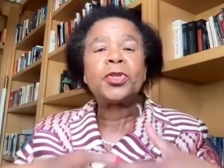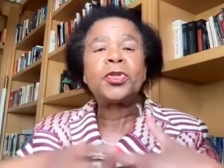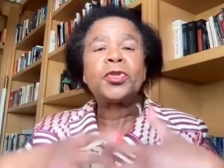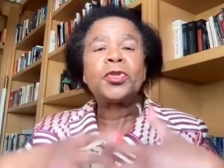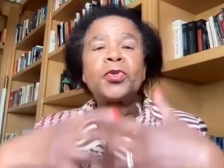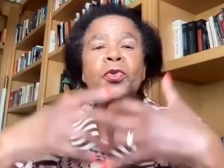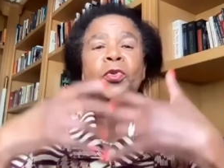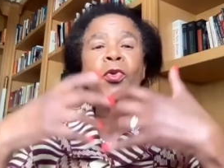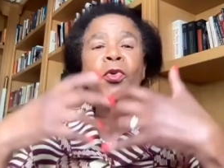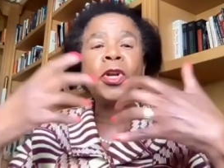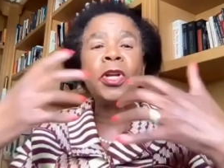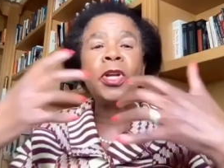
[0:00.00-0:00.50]

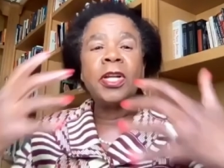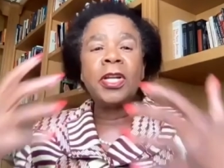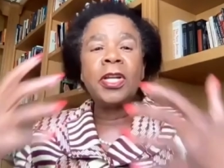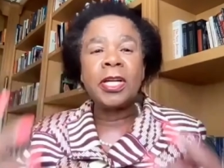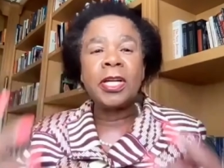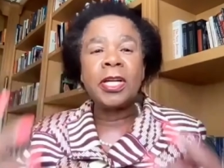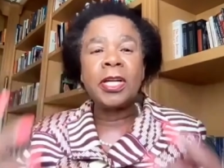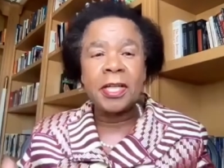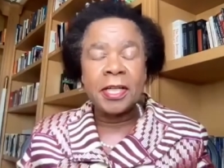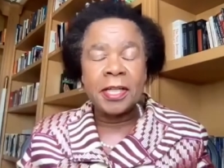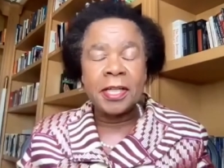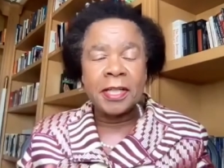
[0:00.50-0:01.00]
to
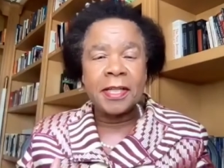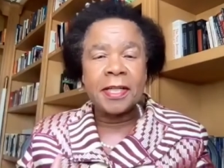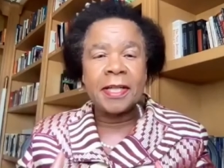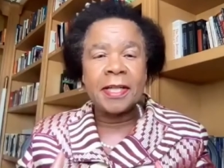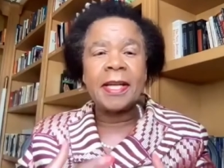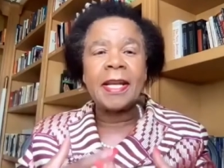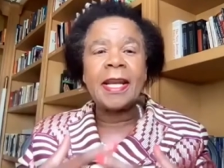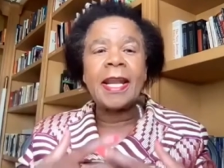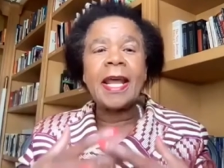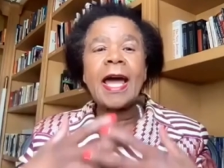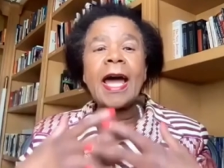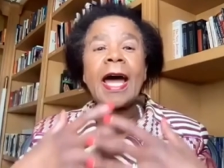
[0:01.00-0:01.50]

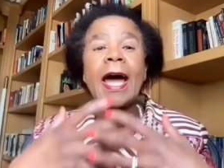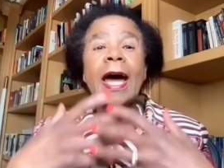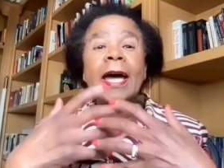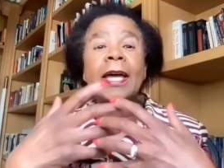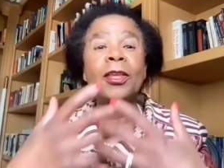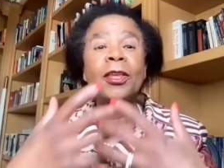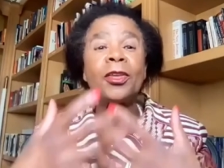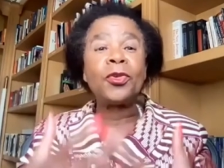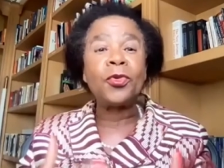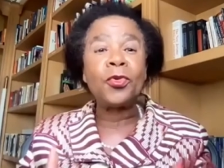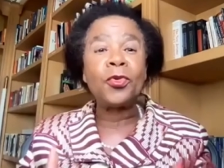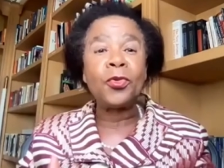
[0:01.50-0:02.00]
learn
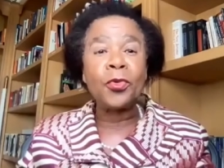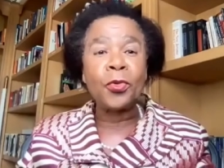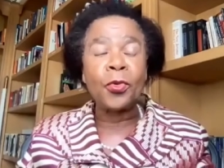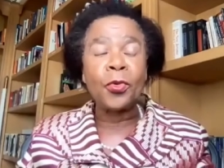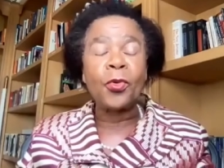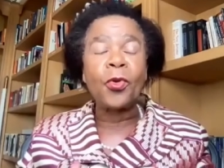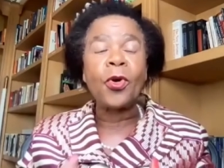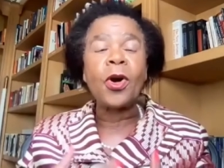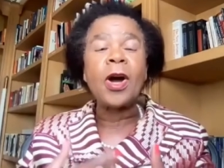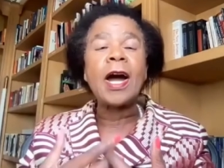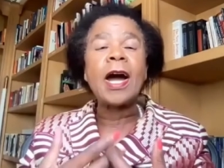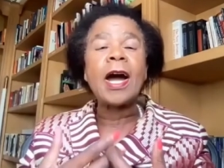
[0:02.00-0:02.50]

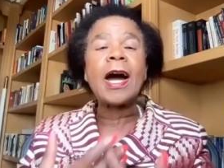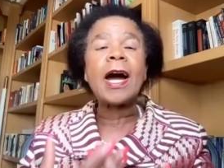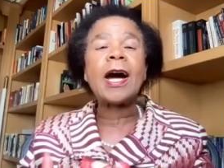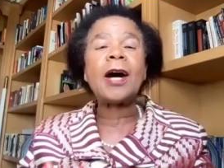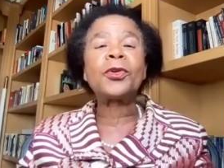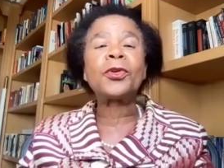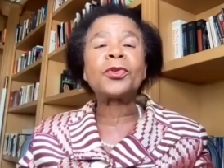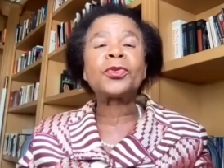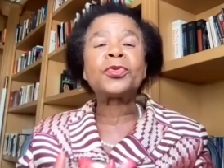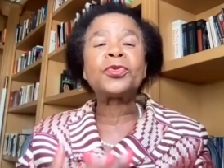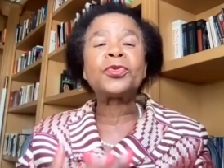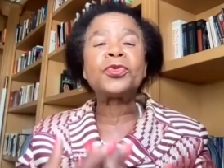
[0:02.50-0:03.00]
anew
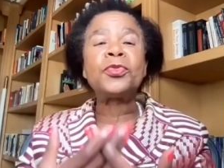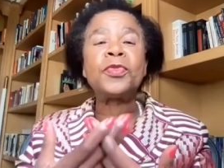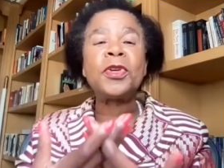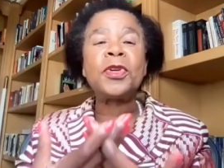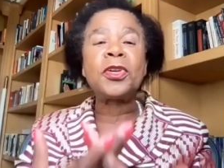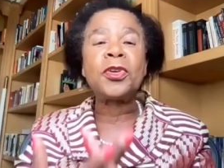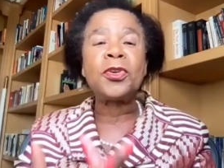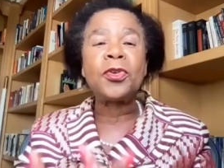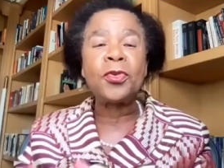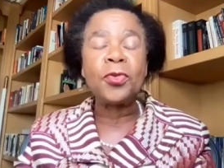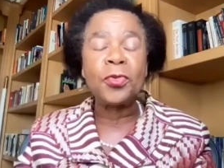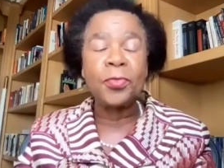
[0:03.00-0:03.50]
how to be
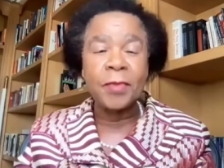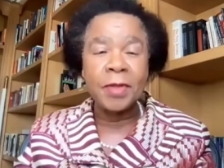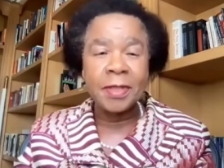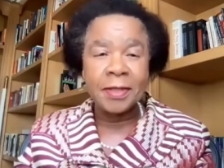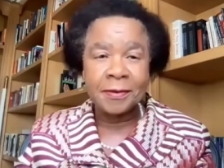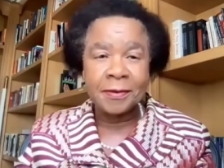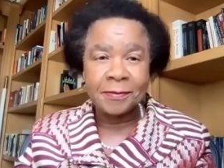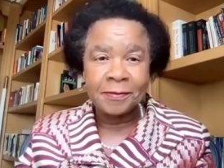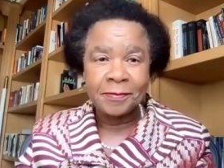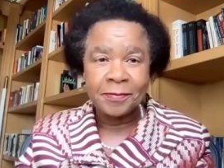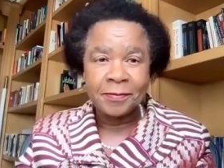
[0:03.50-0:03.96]
human,